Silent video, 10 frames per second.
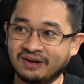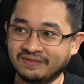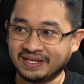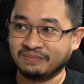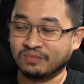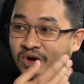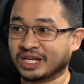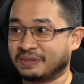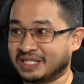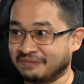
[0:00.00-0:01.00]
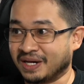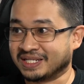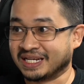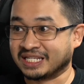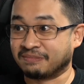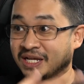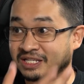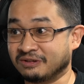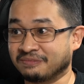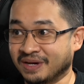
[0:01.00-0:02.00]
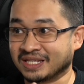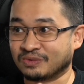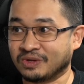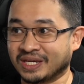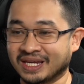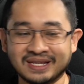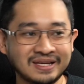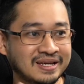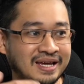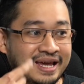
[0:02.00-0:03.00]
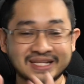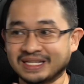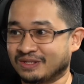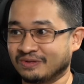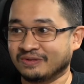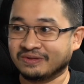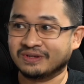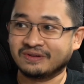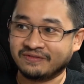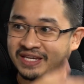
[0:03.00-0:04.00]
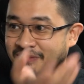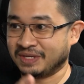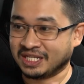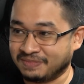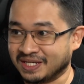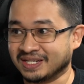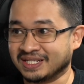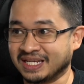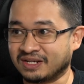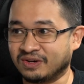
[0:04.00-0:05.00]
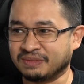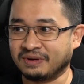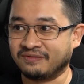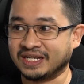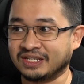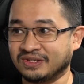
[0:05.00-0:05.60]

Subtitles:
of the more expensive passes like the platinum pass, where you get access to VIP speakers that cost about 5,000